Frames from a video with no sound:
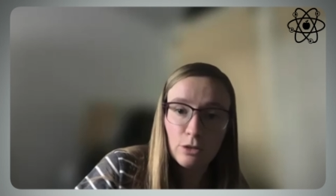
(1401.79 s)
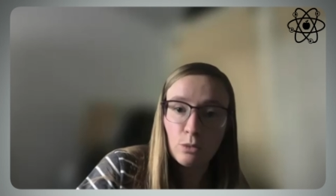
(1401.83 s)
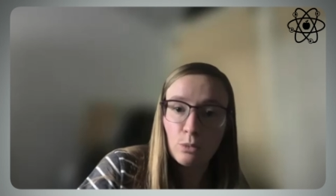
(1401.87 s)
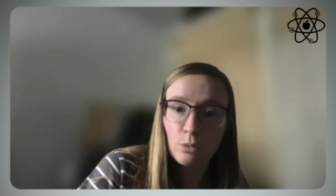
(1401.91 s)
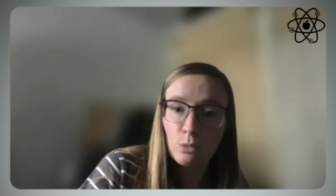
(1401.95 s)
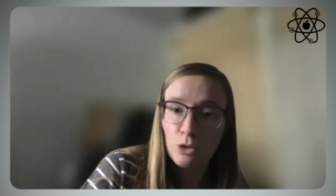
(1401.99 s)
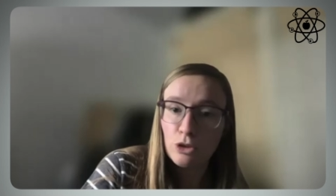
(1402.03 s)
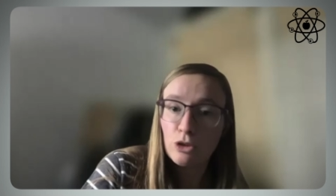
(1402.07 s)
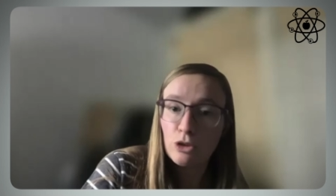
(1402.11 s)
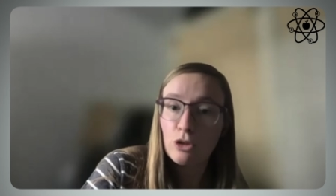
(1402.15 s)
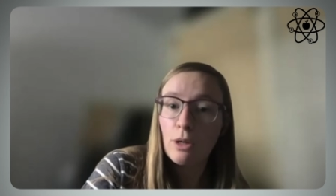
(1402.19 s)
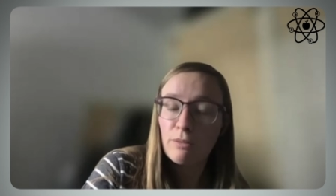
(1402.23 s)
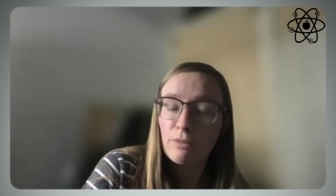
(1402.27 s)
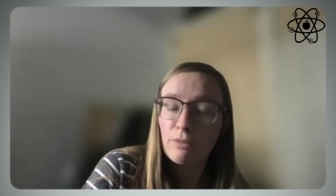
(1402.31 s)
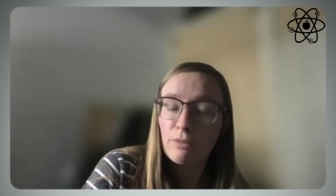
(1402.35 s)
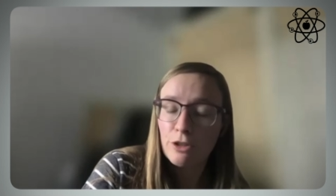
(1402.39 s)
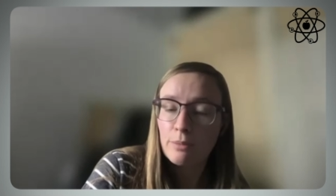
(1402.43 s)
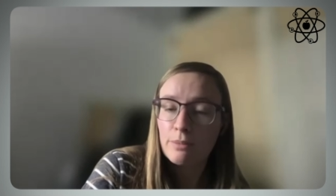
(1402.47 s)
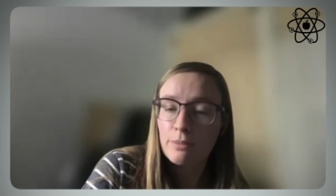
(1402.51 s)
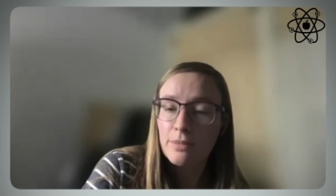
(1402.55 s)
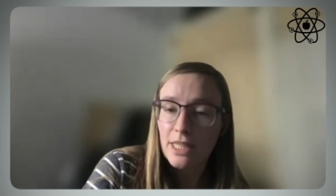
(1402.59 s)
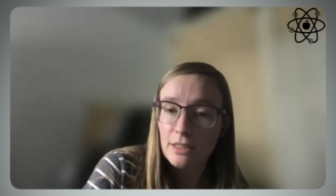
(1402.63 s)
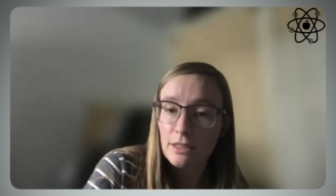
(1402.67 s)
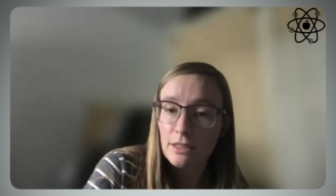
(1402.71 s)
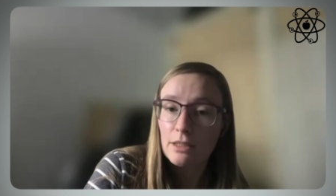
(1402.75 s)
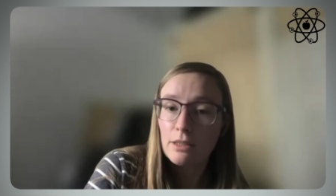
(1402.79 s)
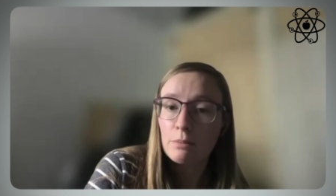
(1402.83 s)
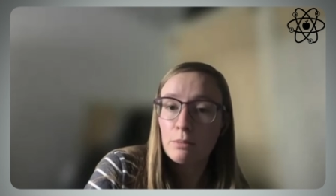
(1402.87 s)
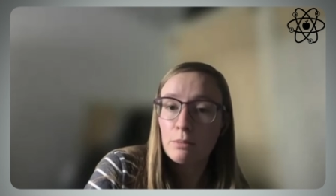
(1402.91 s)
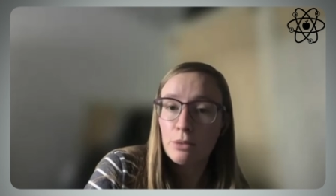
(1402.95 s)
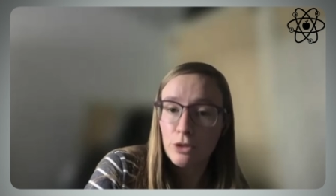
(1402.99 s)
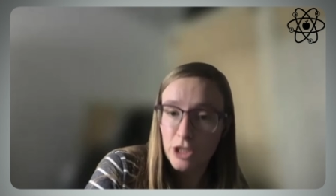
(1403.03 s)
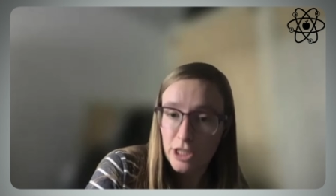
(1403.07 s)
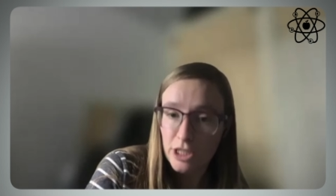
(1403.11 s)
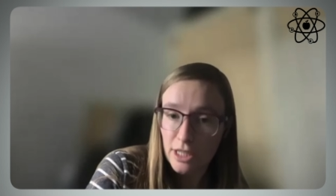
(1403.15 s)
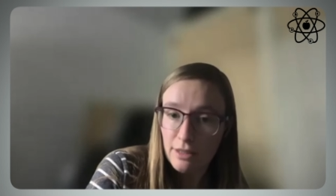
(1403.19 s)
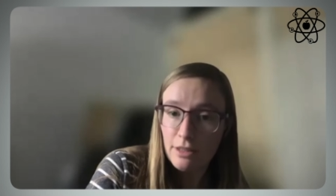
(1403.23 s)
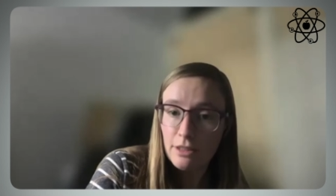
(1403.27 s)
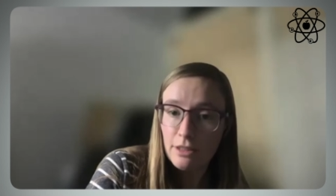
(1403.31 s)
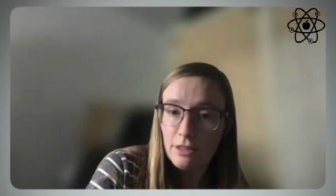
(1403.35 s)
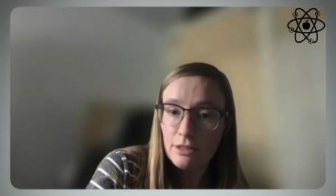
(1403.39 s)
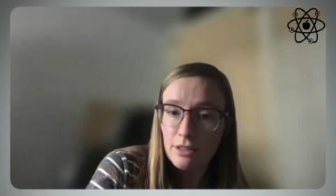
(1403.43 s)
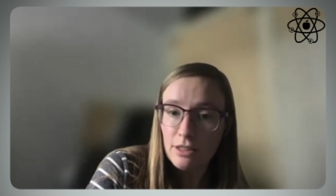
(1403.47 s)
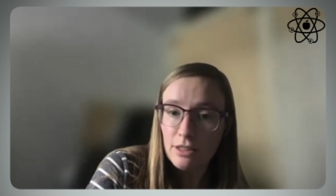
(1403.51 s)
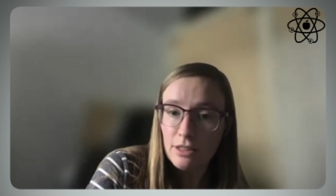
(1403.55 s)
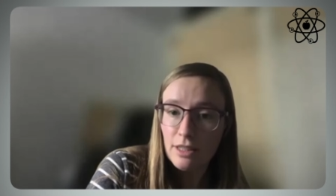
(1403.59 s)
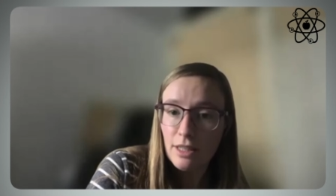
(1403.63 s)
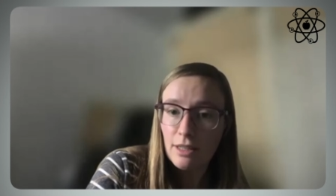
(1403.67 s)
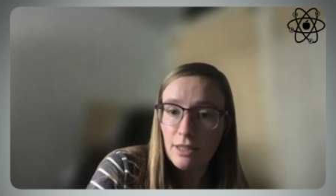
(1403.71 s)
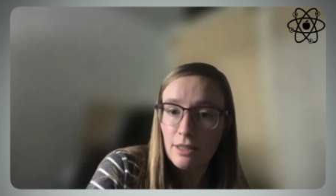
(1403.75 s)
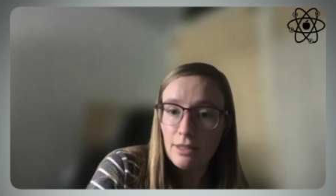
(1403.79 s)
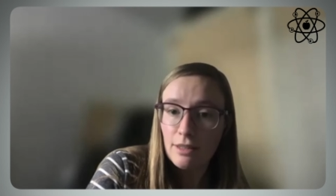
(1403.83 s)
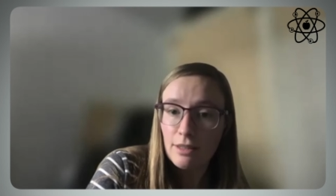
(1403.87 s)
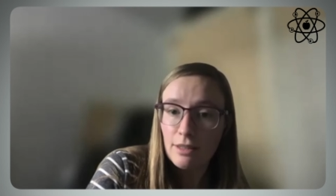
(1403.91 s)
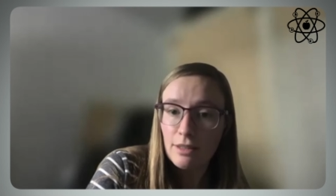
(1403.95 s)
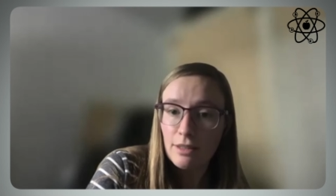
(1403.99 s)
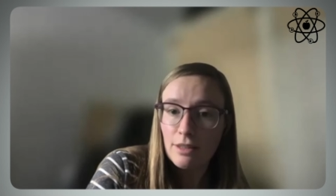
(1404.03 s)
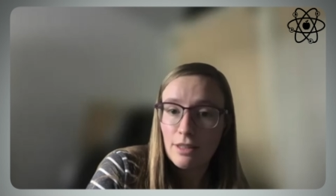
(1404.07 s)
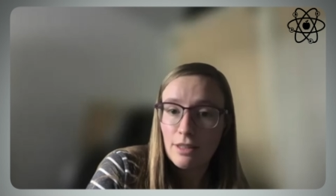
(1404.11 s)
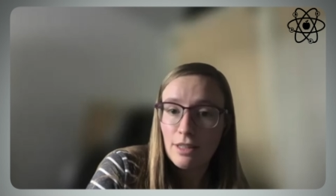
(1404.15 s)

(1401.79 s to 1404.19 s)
would come from that progenitor cell